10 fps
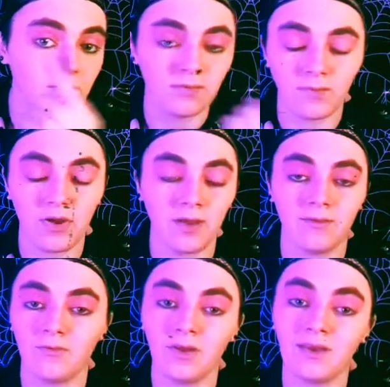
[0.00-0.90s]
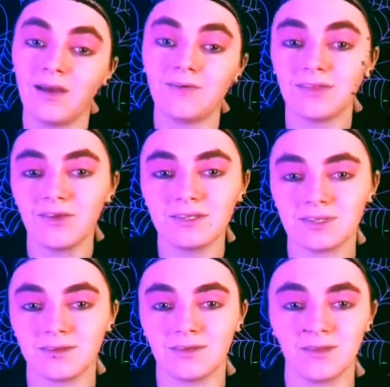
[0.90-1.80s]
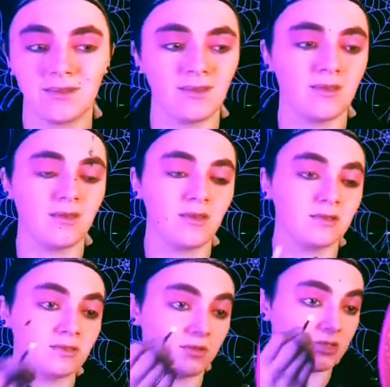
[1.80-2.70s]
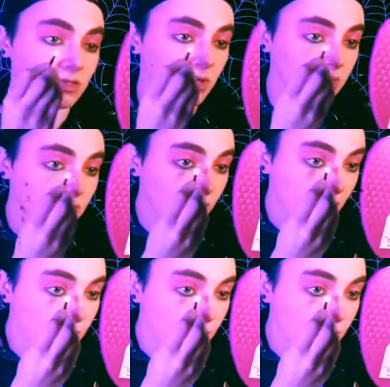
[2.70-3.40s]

But right now, there isn't. So I'm just going to do that.